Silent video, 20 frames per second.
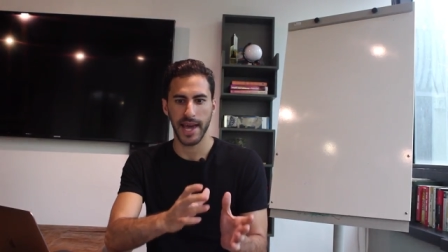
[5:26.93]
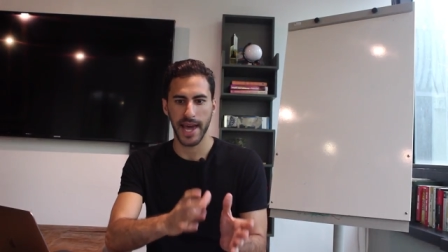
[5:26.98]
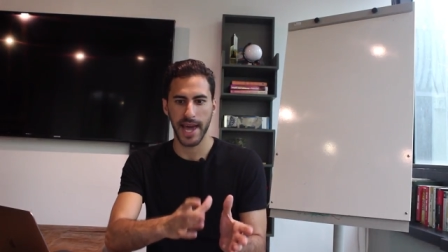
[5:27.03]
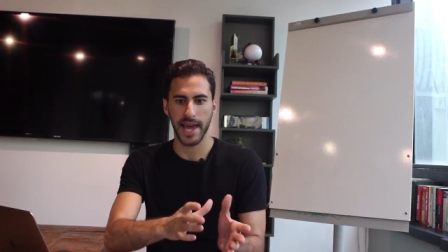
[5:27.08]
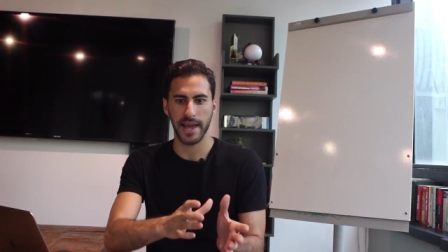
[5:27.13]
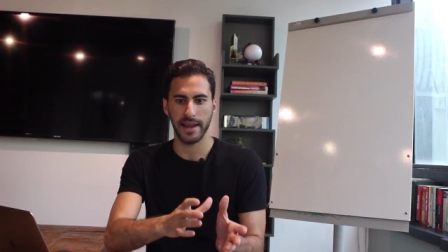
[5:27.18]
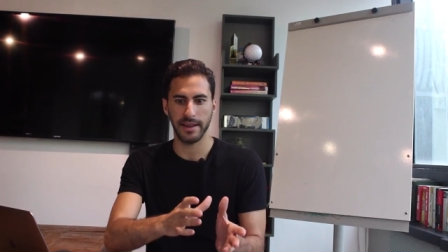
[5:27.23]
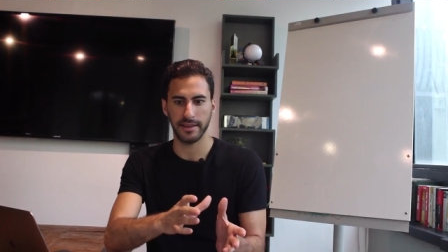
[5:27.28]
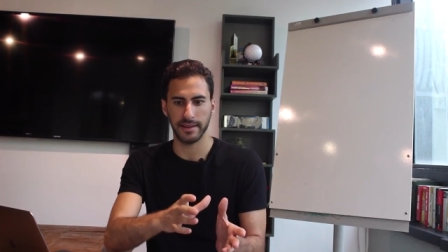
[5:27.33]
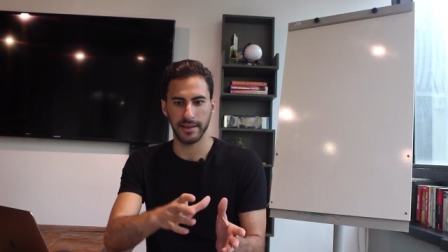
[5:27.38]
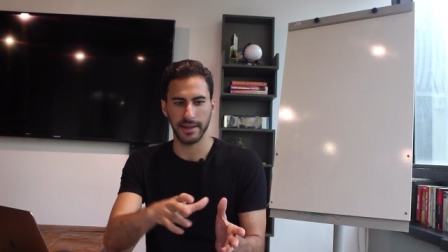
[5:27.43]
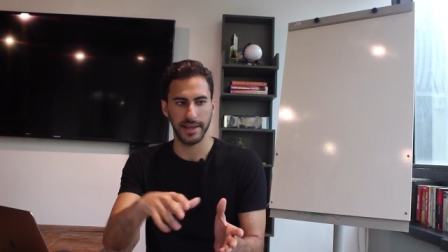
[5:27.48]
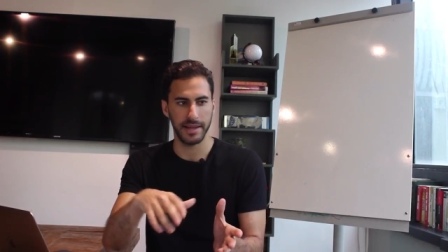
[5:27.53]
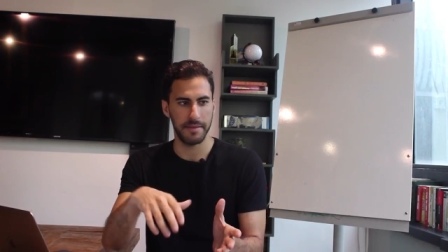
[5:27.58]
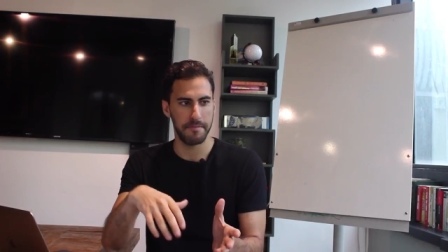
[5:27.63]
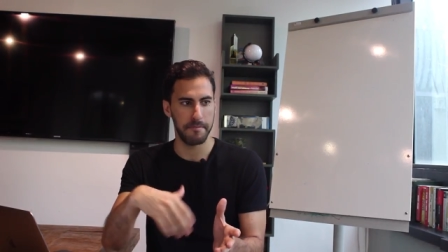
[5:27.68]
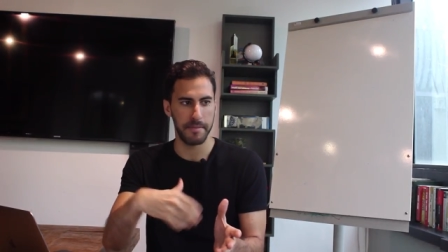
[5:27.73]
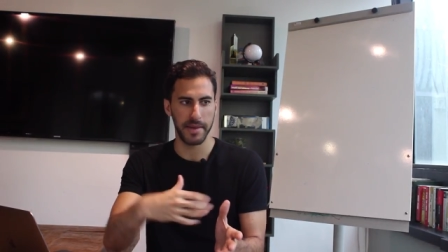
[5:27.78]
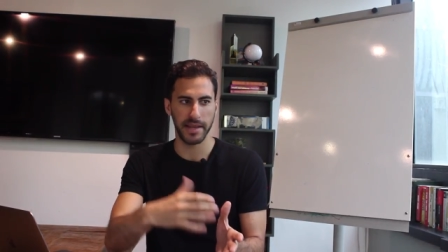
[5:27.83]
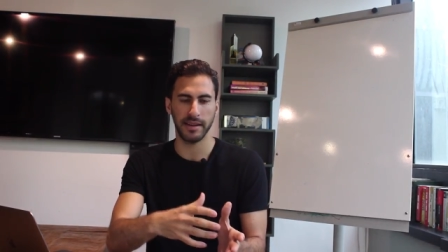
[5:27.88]
and
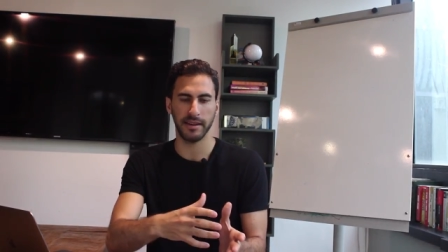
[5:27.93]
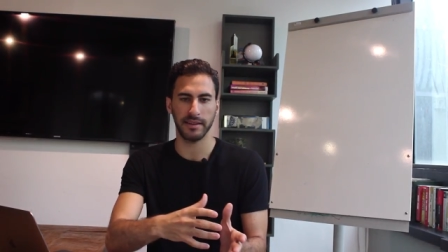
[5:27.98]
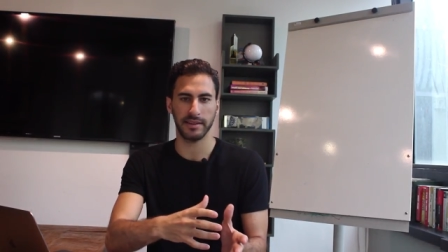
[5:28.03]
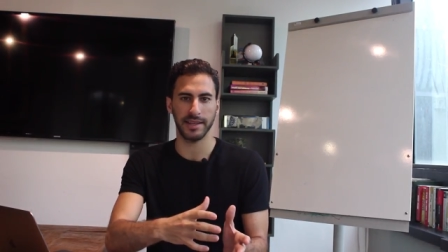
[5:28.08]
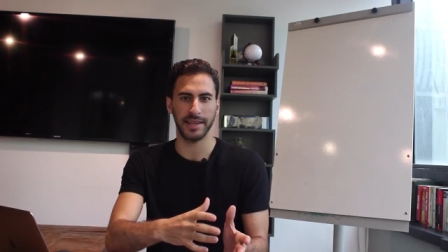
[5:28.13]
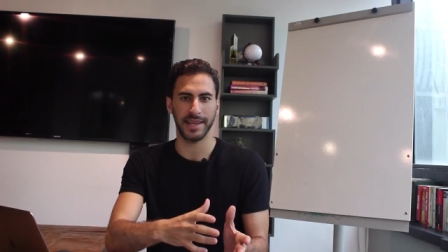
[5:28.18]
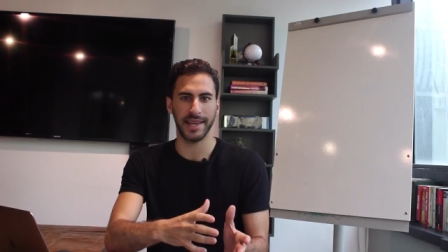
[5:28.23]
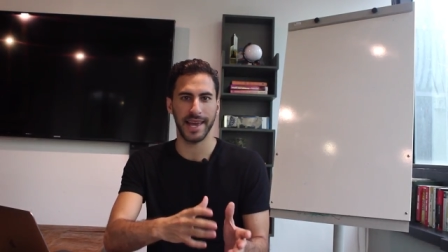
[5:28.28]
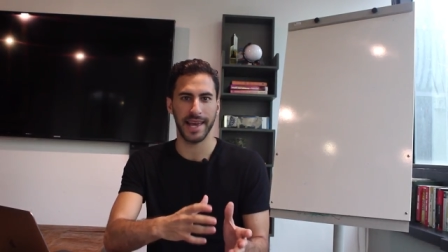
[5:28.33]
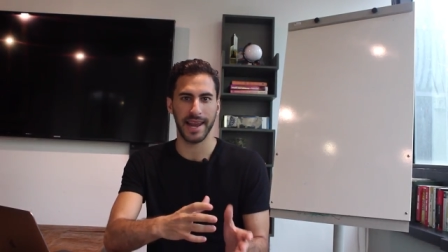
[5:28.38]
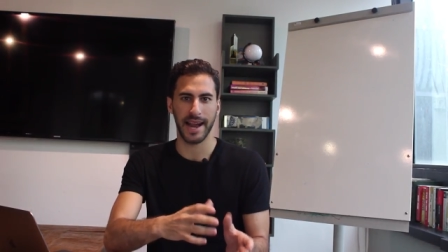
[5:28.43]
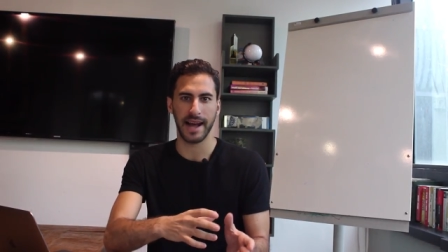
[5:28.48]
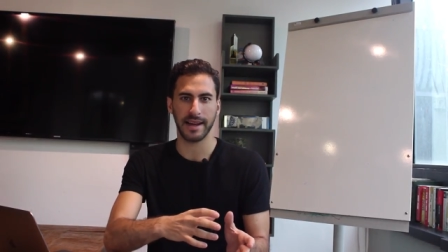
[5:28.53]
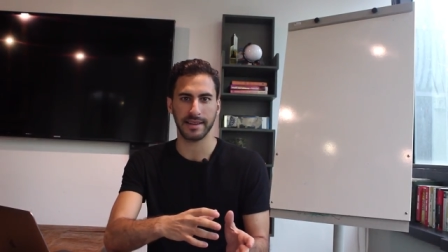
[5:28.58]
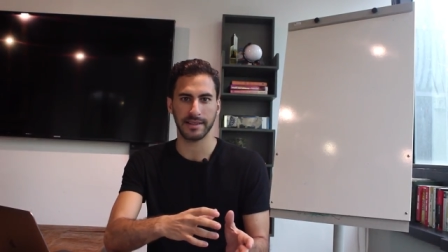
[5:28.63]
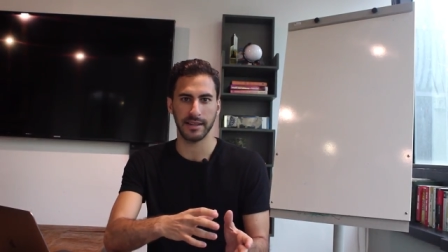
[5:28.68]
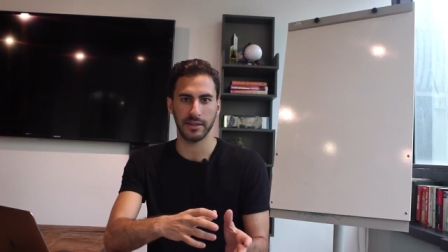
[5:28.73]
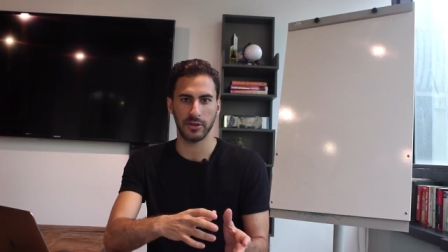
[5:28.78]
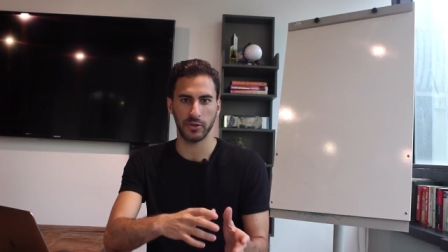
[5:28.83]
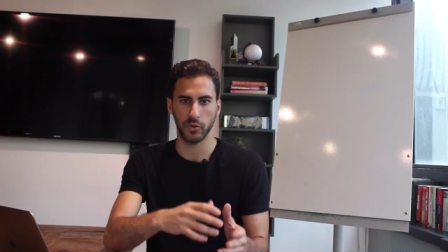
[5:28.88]
immediately get
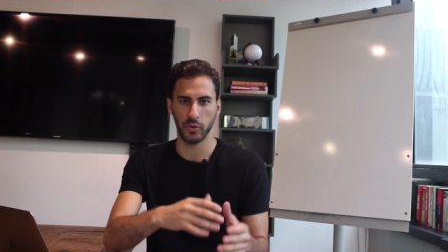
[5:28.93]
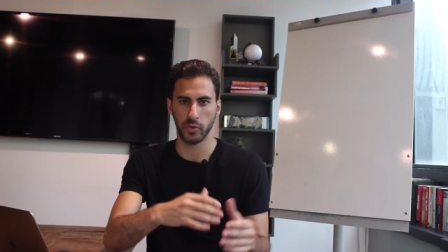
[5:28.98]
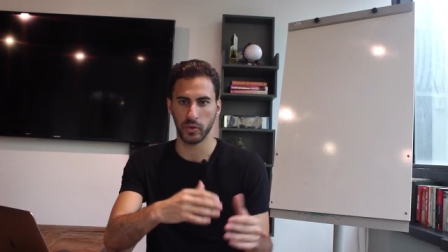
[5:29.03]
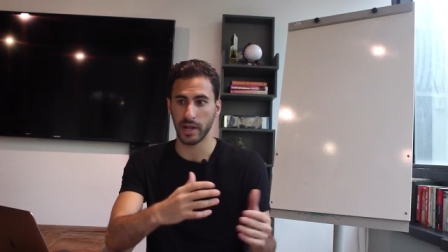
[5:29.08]
access to